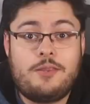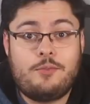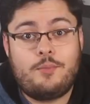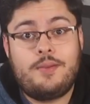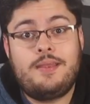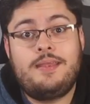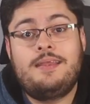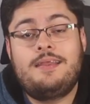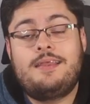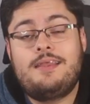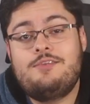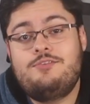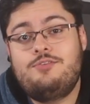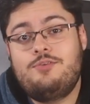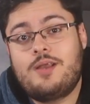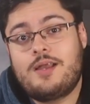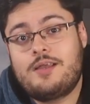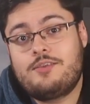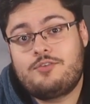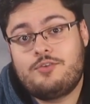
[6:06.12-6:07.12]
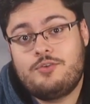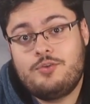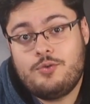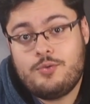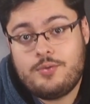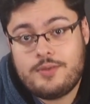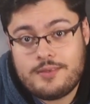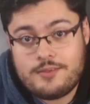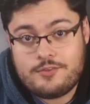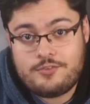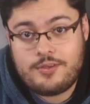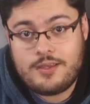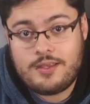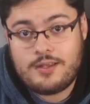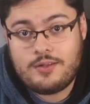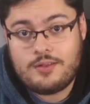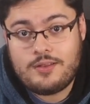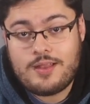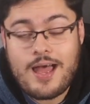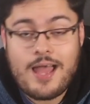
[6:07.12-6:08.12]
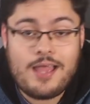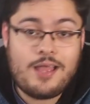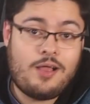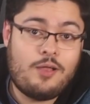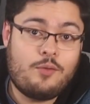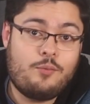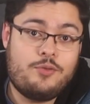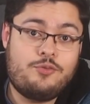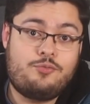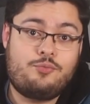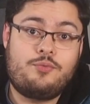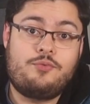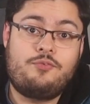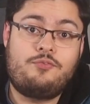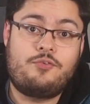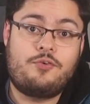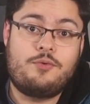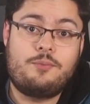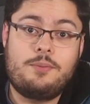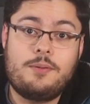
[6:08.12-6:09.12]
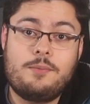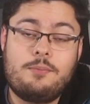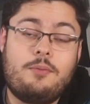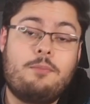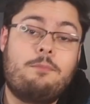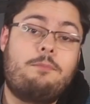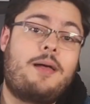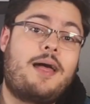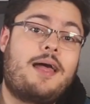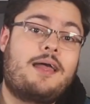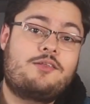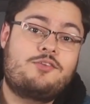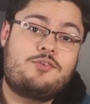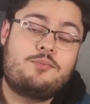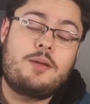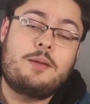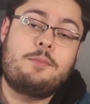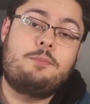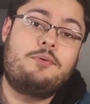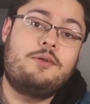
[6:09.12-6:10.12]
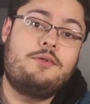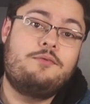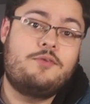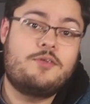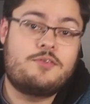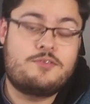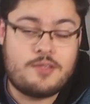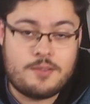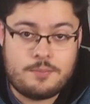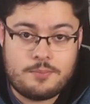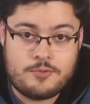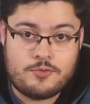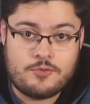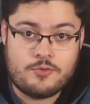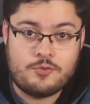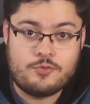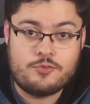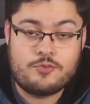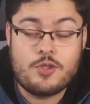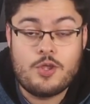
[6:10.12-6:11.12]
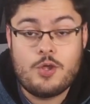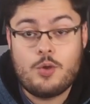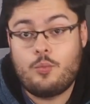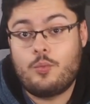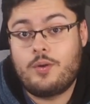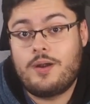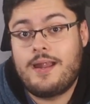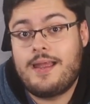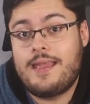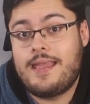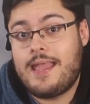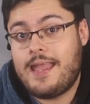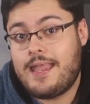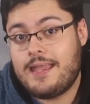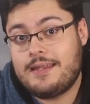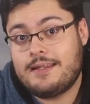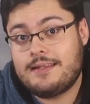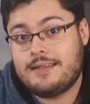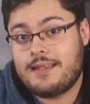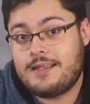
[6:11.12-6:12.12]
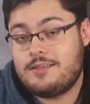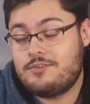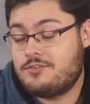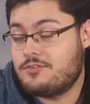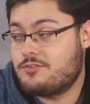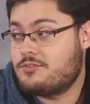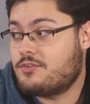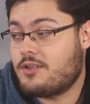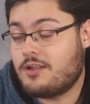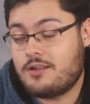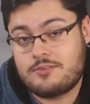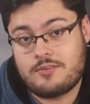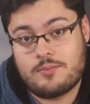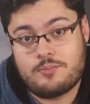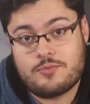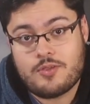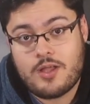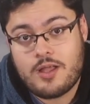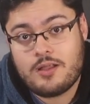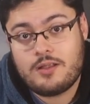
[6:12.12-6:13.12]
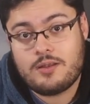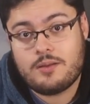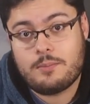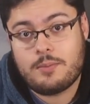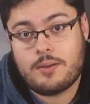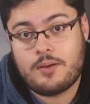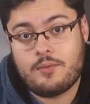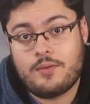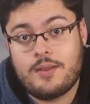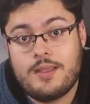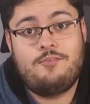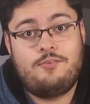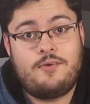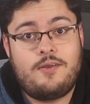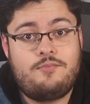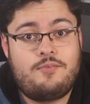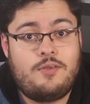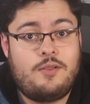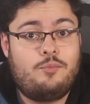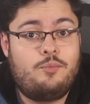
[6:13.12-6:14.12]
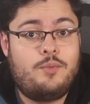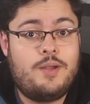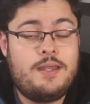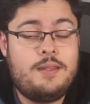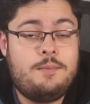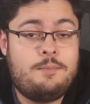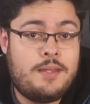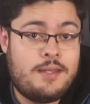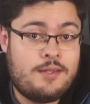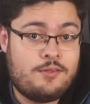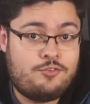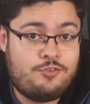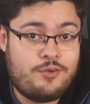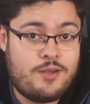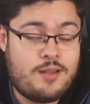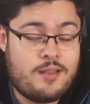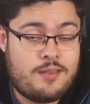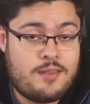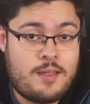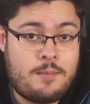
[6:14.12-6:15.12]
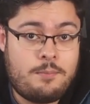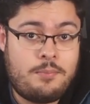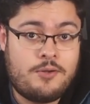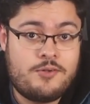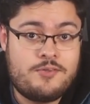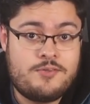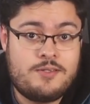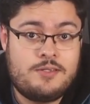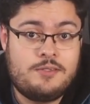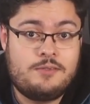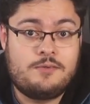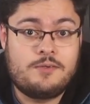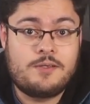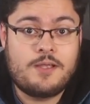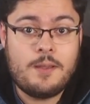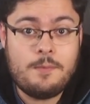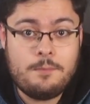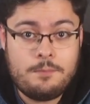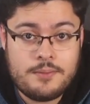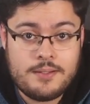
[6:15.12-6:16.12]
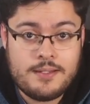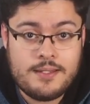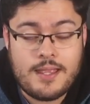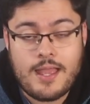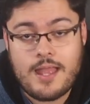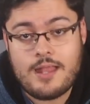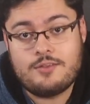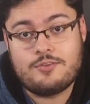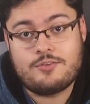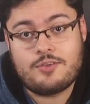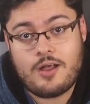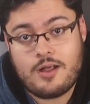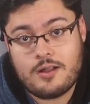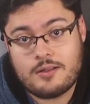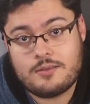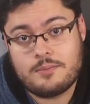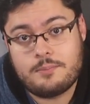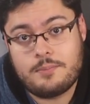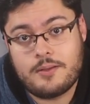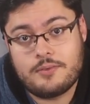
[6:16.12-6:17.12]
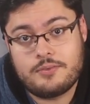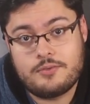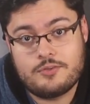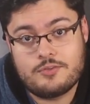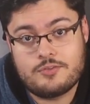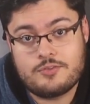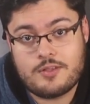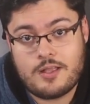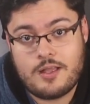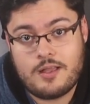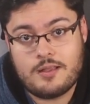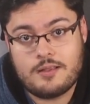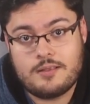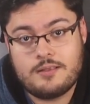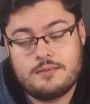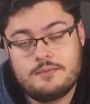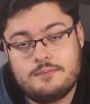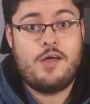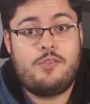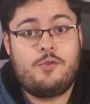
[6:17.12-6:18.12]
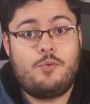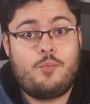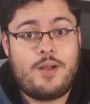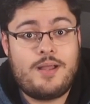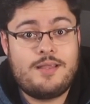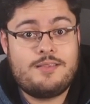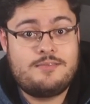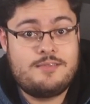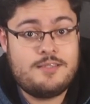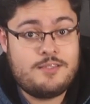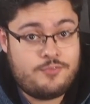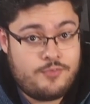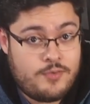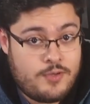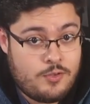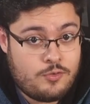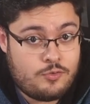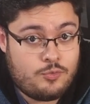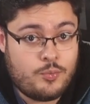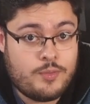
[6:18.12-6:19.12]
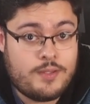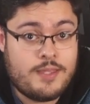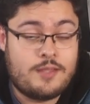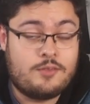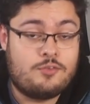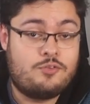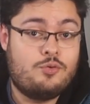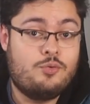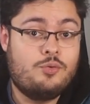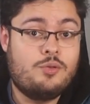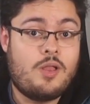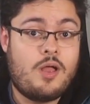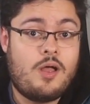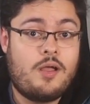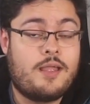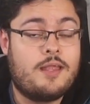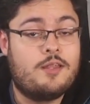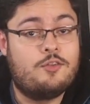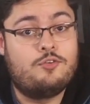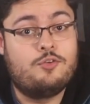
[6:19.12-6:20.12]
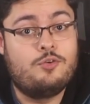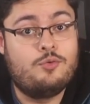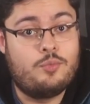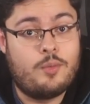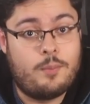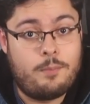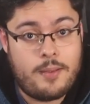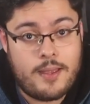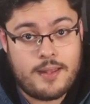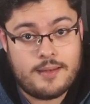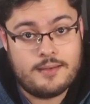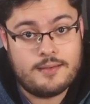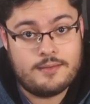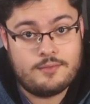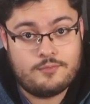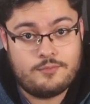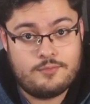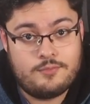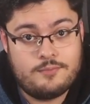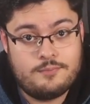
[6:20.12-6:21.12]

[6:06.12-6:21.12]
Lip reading: the way, in case you guys are new to the channel, I always refer people back to my previous episodes where I analyze the stocks I'm talking about if I've already made a trade on that particular company and talked about their stock. Otherwise, these videos would get too long and too repetitive.